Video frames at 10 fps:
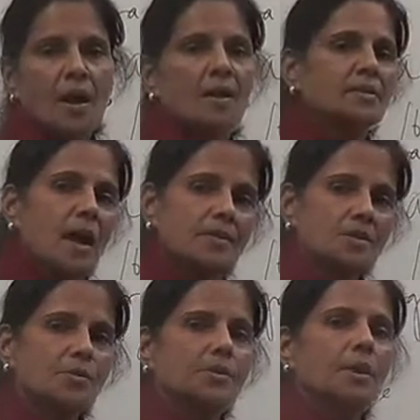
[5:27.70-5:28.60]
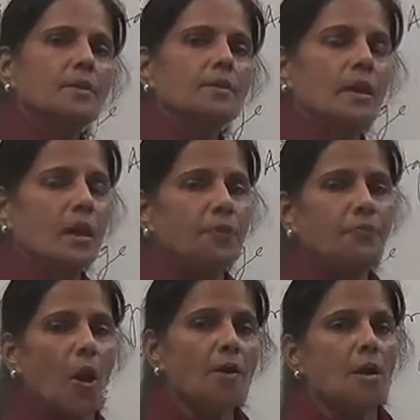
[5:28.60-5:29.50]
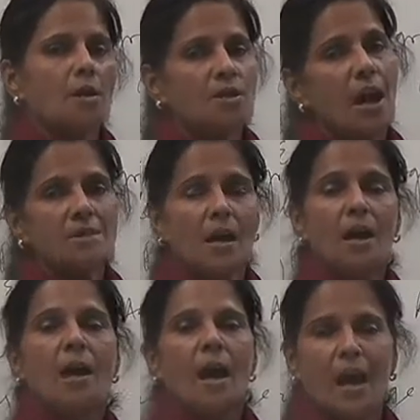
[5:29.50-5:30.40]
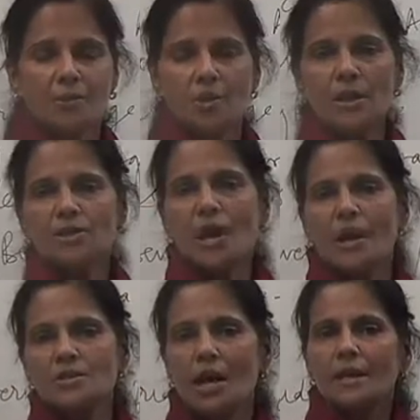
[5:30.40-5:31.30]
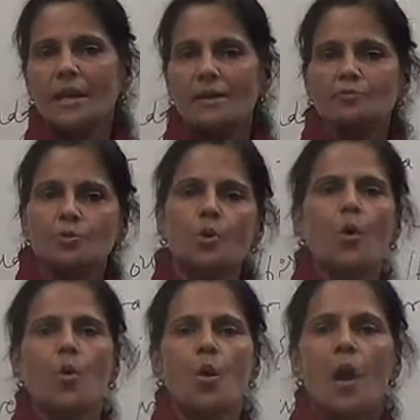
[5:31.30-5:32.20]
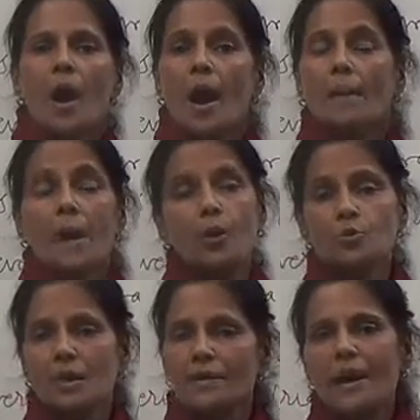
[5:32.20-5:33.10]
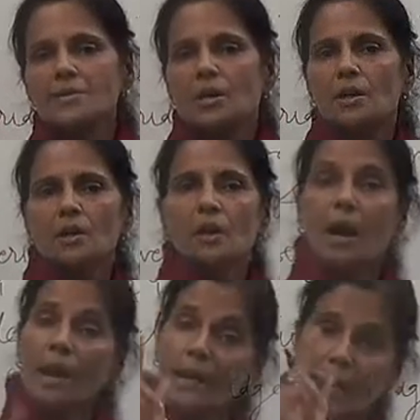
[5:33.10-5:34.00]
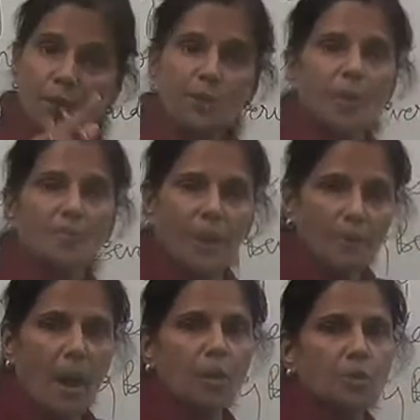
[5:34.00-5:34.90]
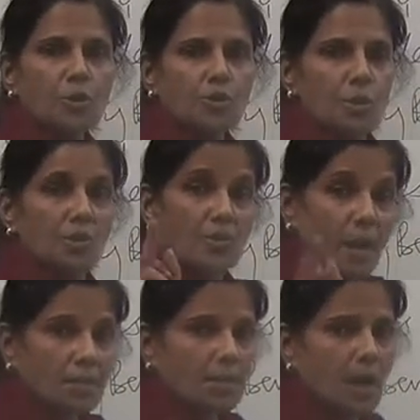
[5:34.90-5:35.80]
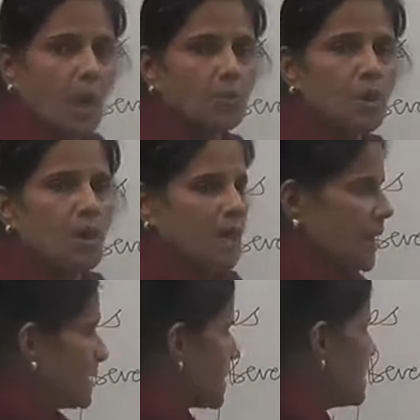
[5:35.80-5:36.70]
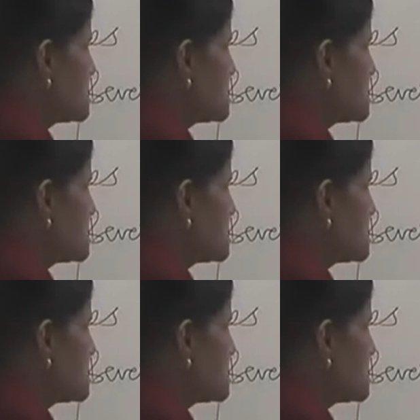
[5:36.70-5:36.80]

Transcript: That is written uh, for Shah Jahan. Actually, Shah Jahan came to know about a writer. Again, your one mark question, write it down. It is